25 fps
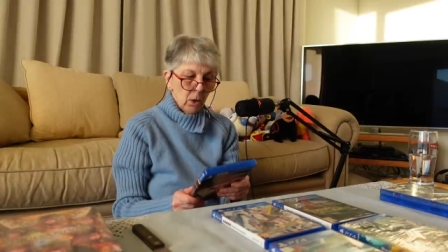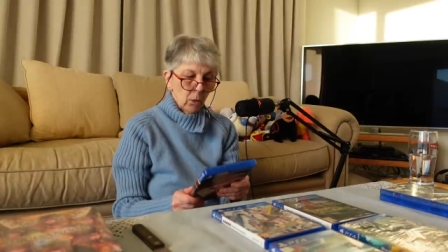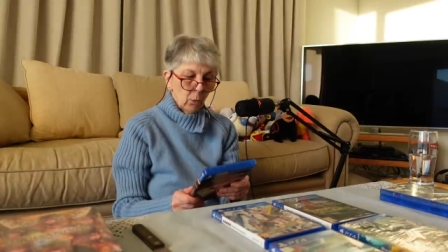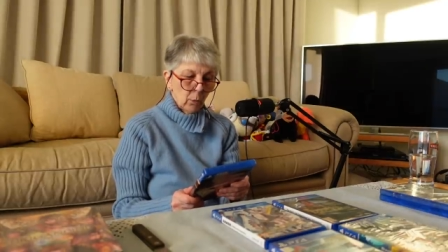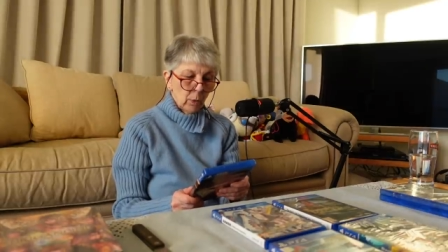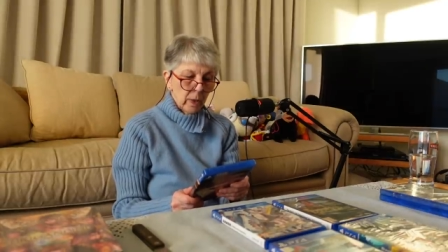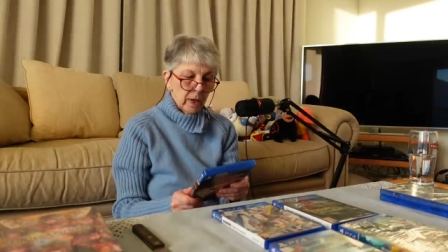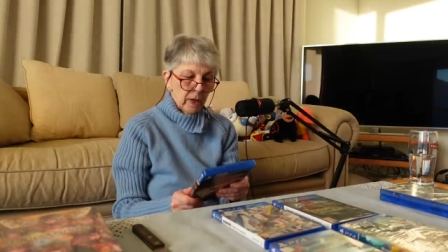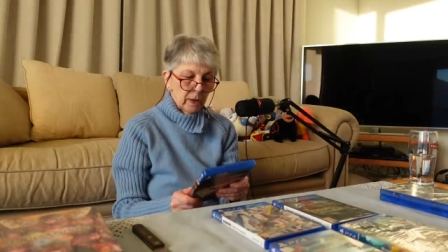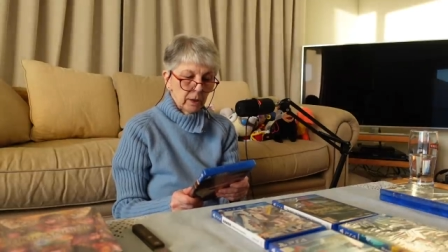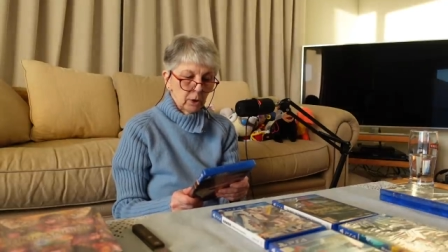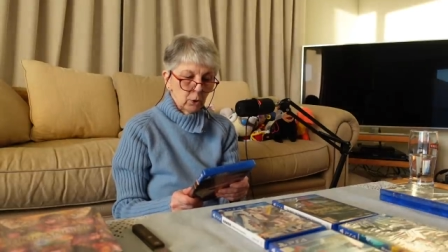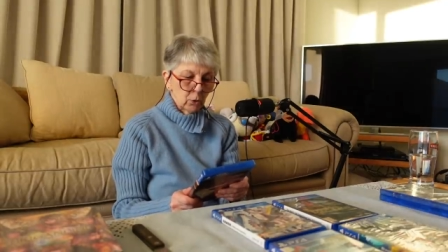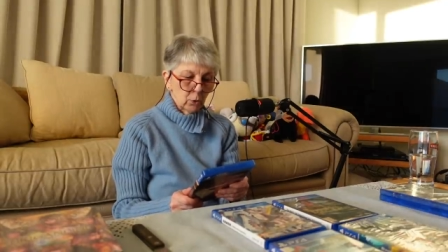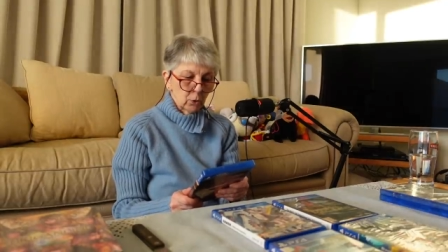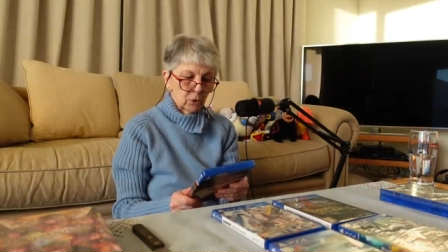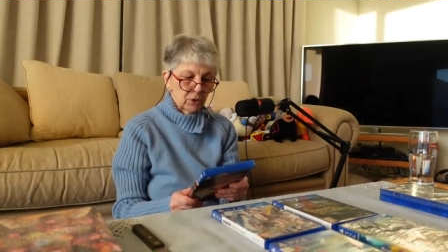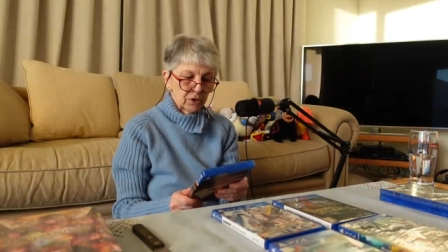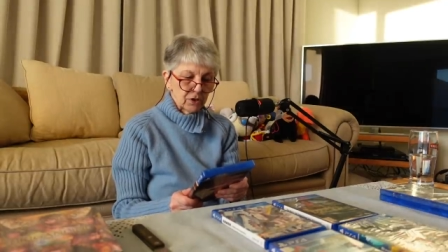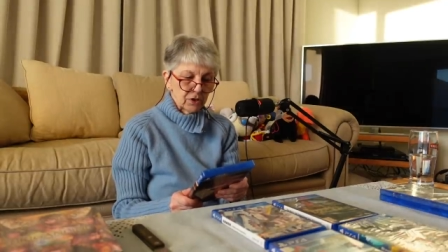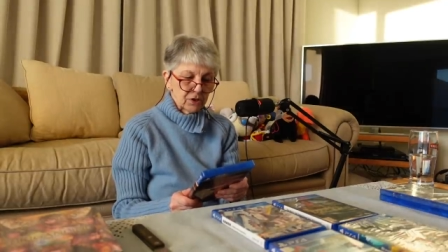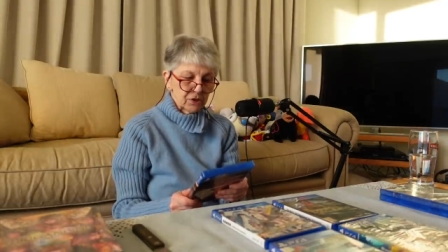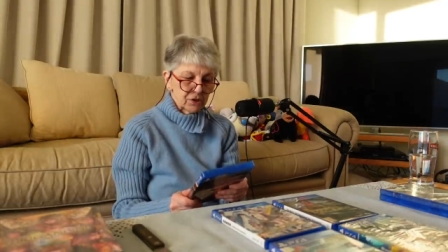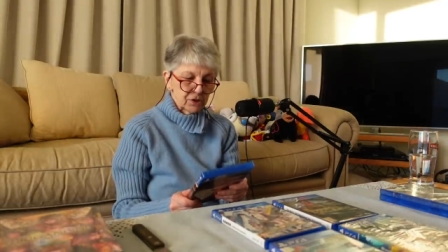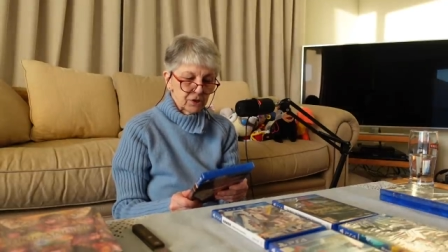where your
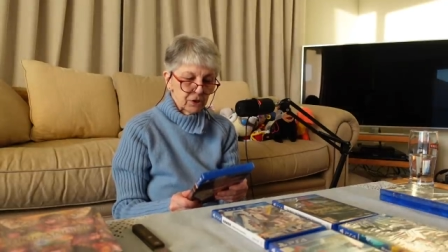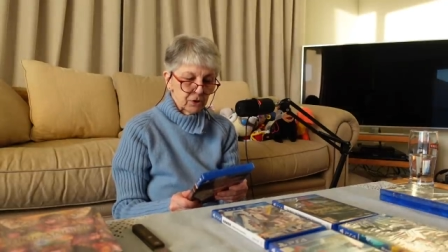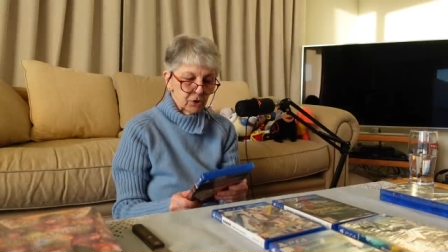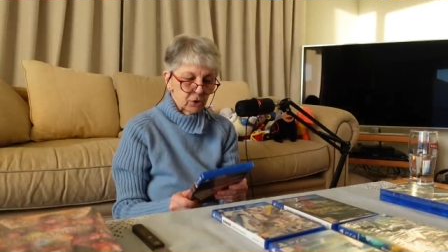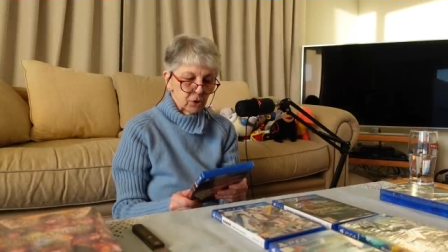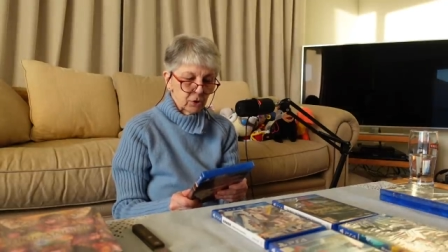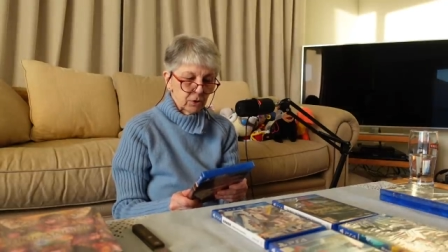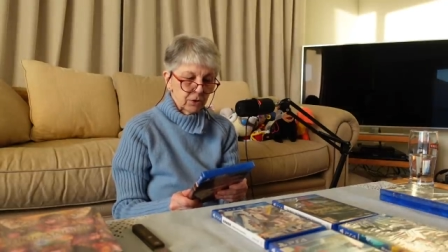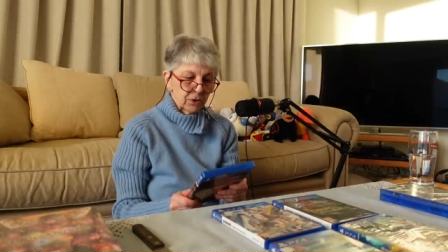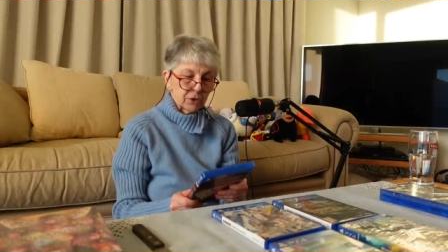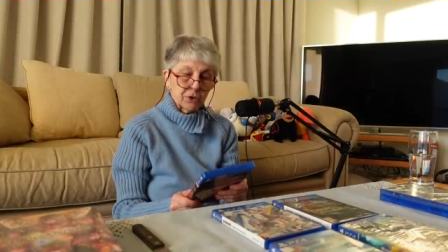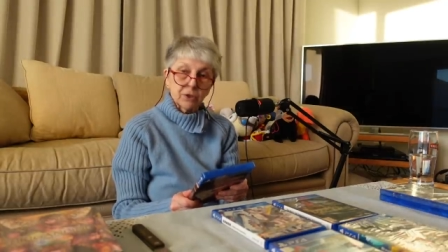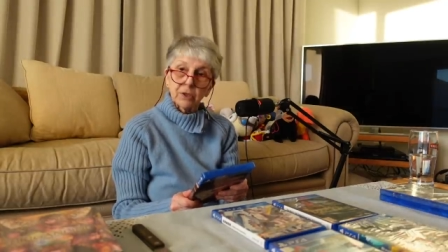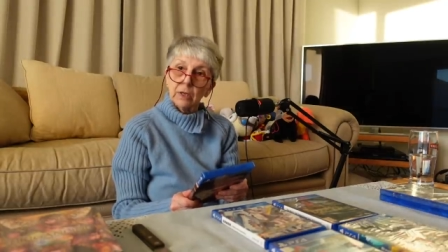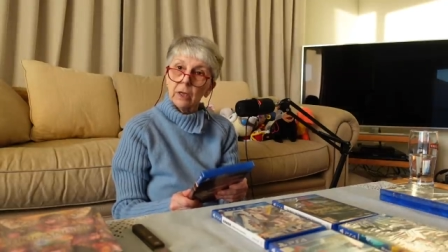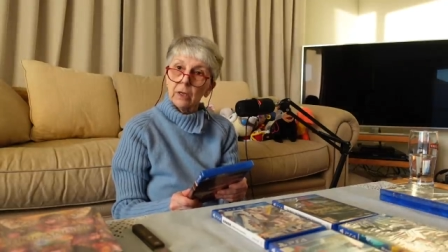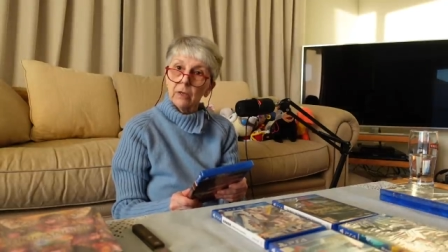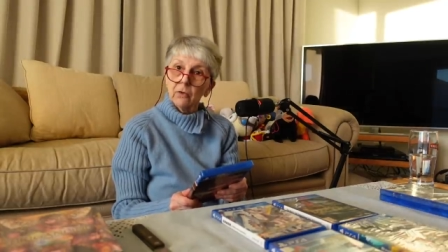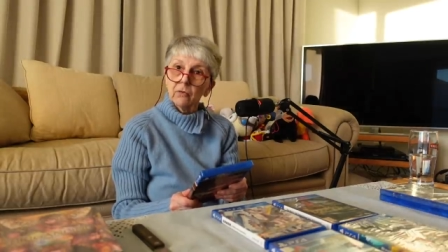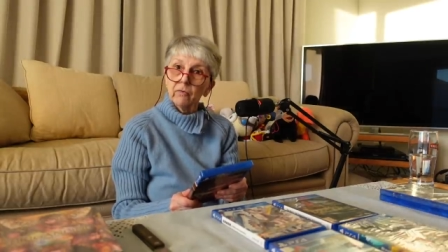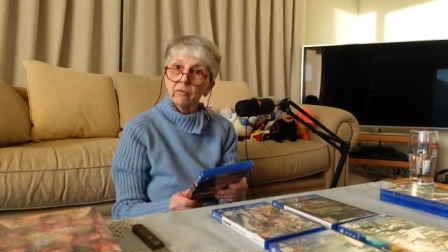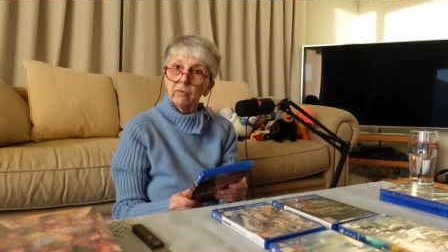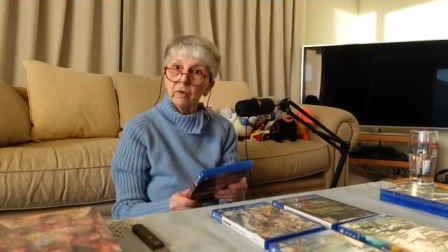decisions and